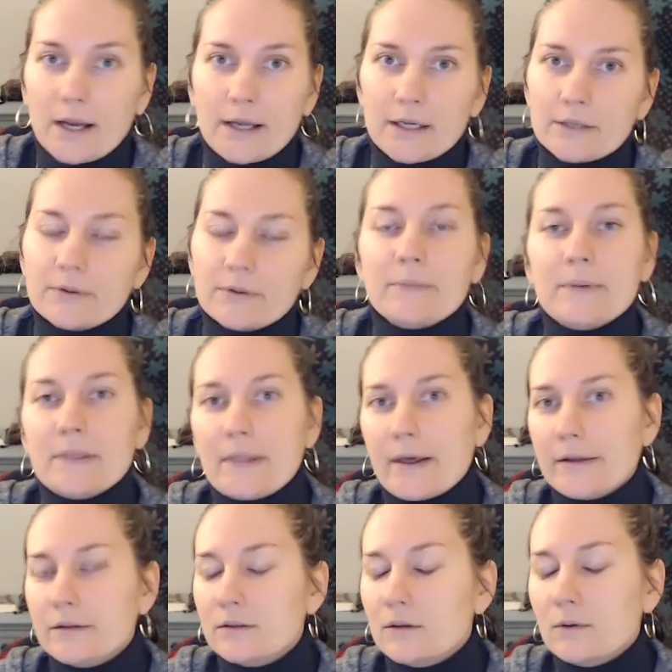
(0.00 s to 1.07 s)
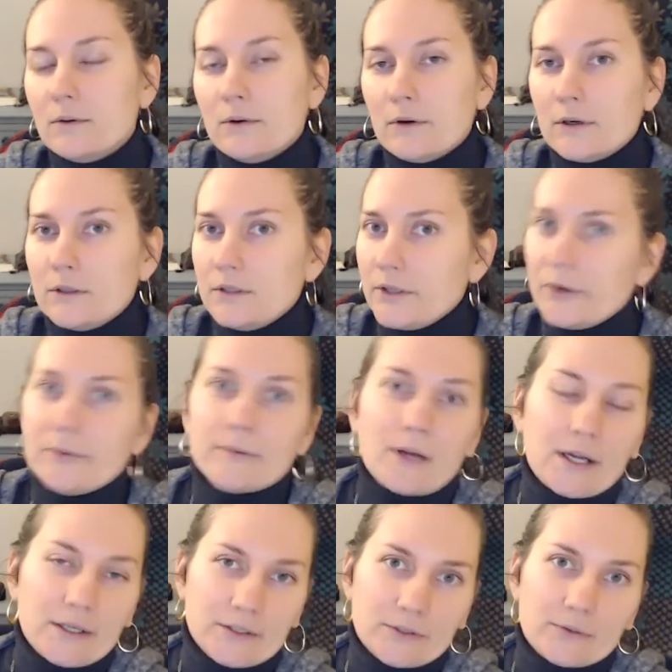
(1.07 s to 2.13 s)
agree with that, or no,
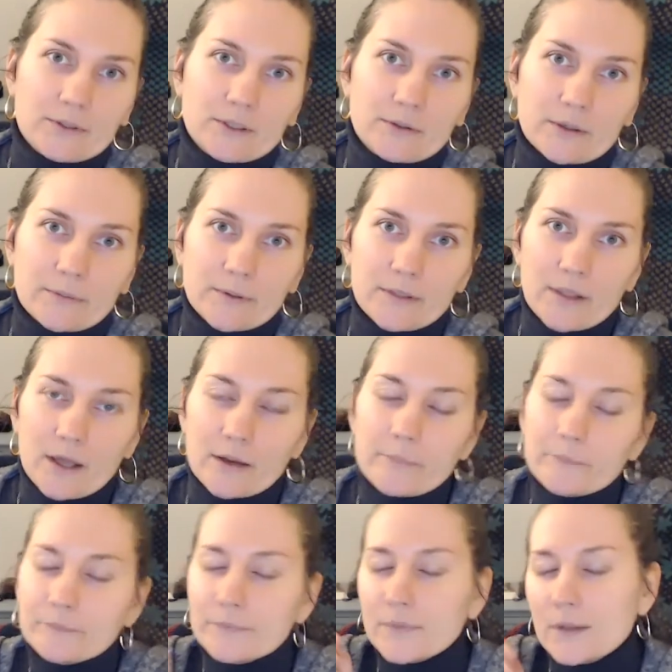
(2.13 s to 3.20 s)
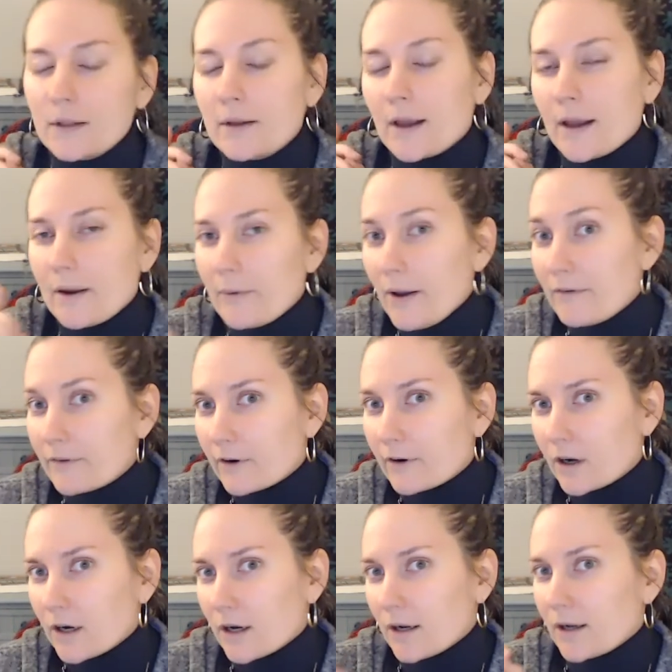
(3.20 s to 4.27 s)
I don't agree with that. However,
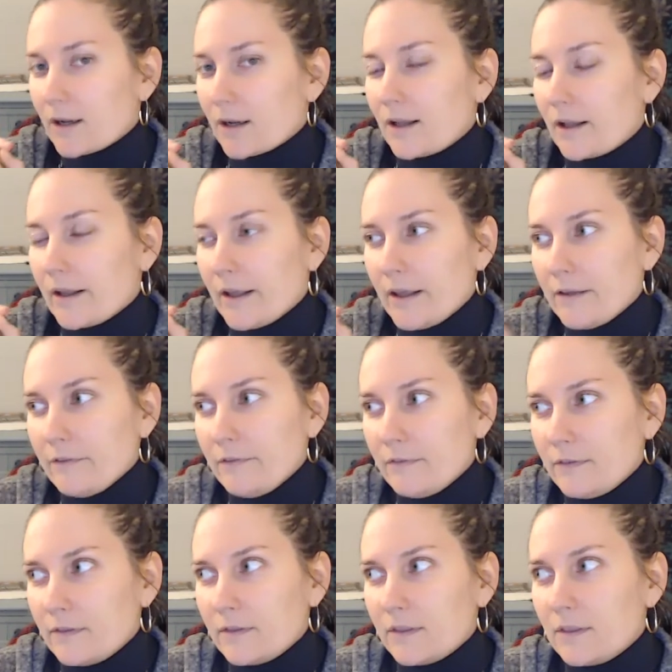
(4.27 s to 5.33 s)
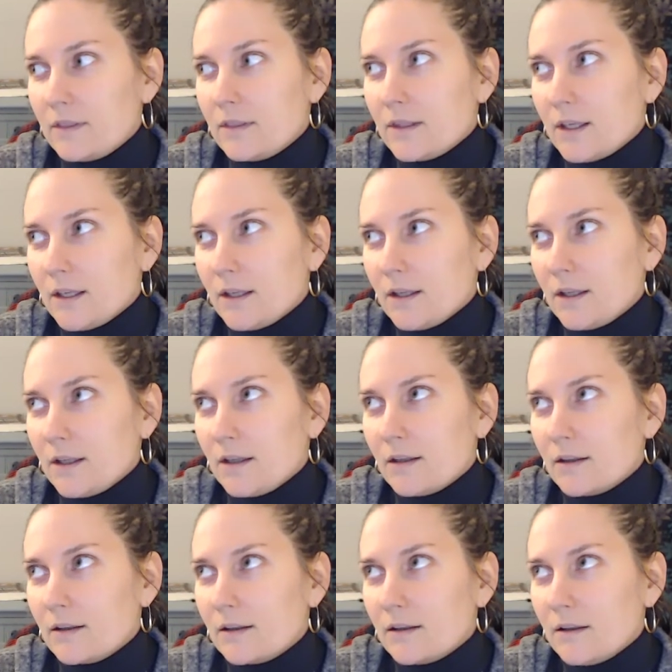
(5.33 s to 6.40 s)
if the
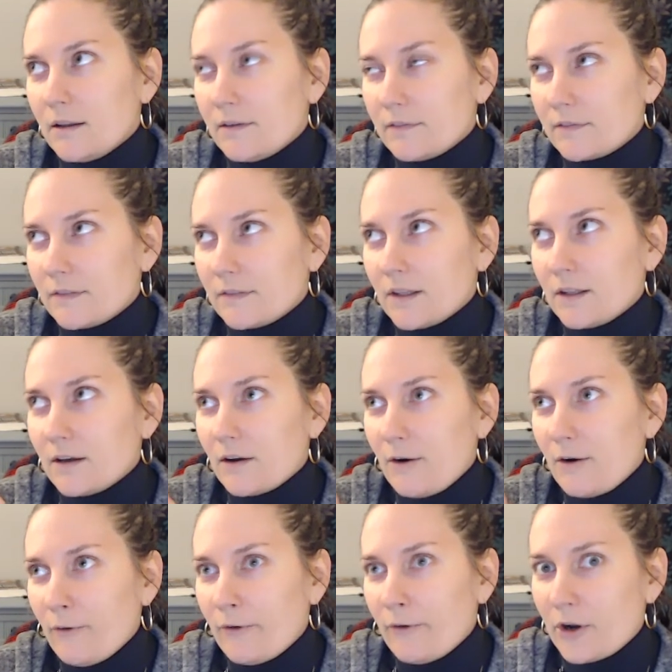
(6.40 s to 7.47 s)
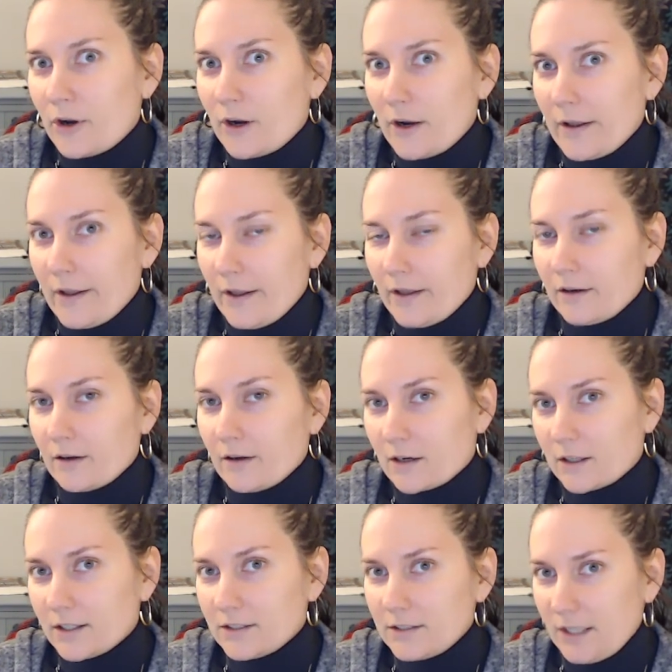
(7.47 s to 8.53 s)
owner and
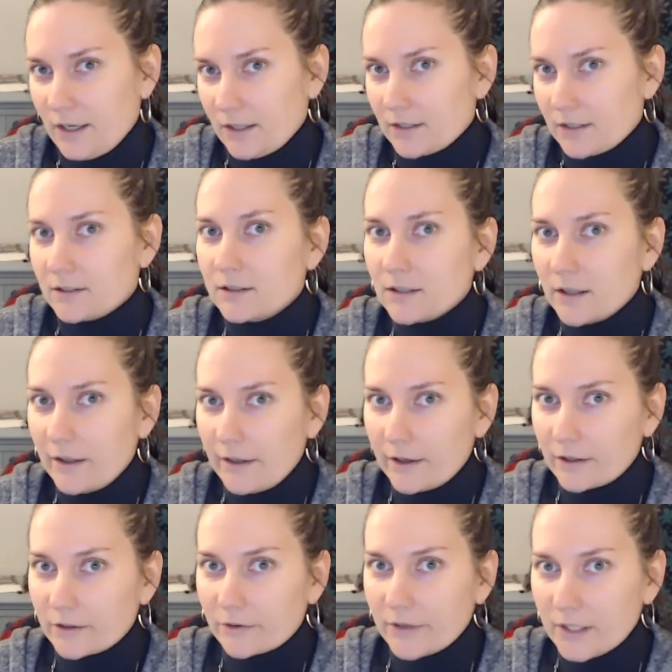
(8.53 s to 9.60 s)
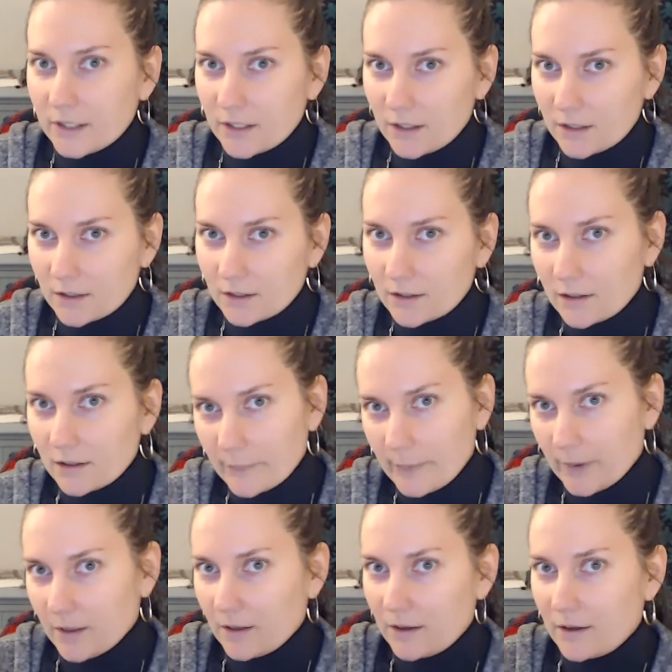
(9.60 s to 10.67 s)
architect agree
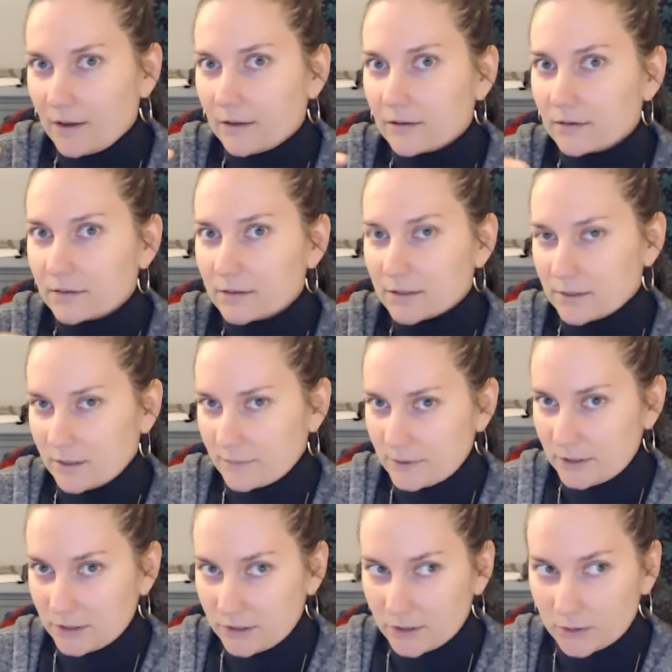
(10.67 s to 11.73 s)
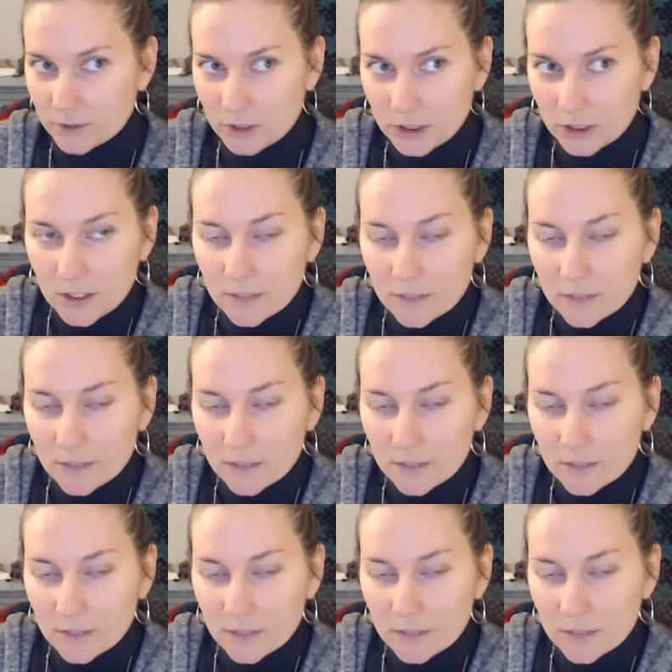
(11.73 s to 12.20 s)
upon the substitution,